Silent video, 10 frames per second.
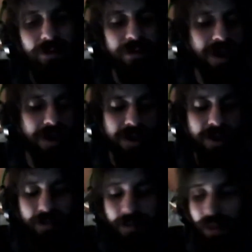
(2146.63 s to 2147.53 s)
fan.
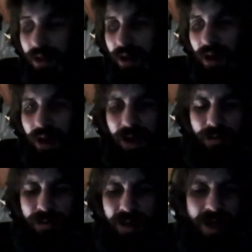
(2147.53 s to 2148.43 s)

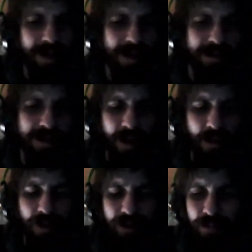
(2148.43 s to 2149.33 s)
They had the Star
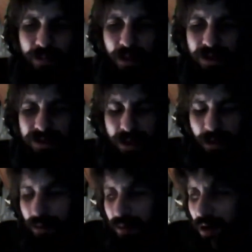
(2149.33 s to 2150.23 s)
Wars books that
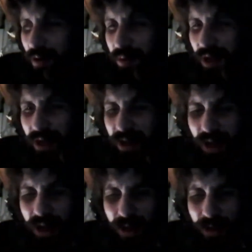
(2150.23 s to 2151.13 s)
were very big.
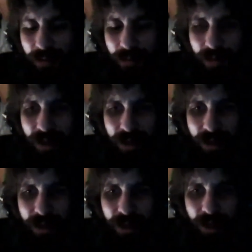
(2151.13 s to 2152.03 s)
In
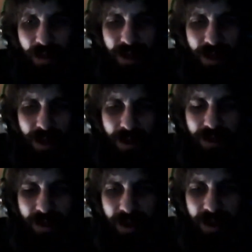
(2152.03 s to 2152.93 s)
the
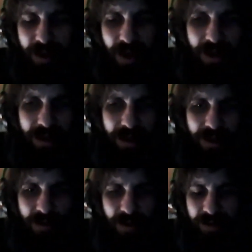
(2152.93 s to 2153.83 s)
late
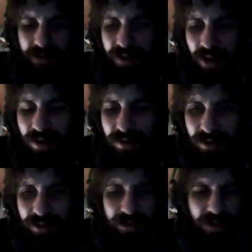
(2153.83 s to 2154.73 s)
'90s, early
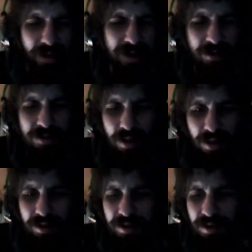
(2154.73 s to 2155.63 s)
2000s. I think it was the
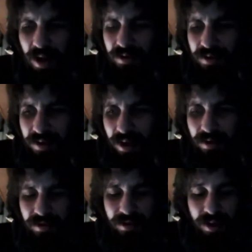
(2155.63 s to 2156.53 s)
early 2000s
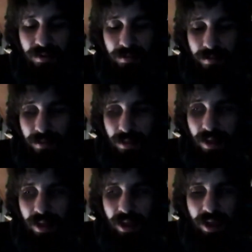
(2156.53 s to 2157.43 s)
actually.
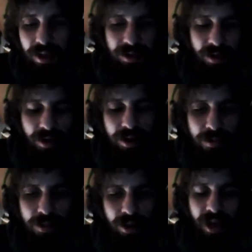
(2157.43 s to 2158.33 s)
And the only
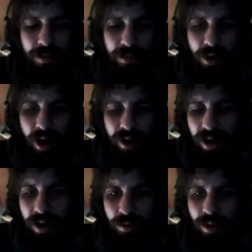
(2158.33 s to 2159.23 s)
book I bought and
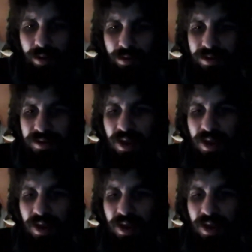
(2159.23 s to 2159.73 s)
I read was the